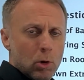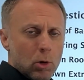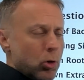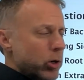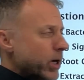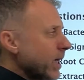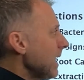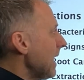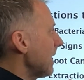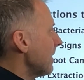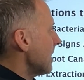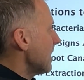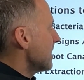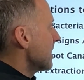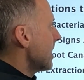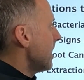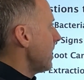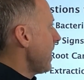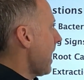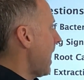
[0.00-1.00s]
looking at this
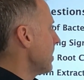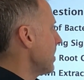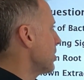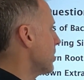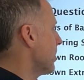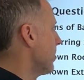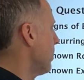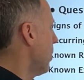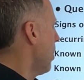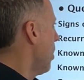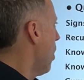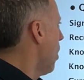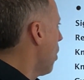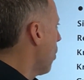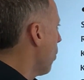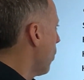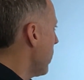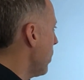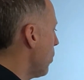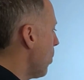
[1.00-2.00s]
connection,
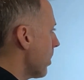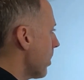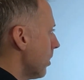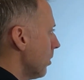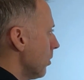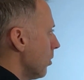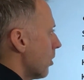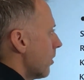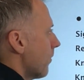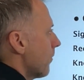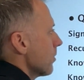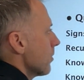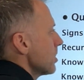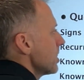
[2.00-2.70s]
we want to look for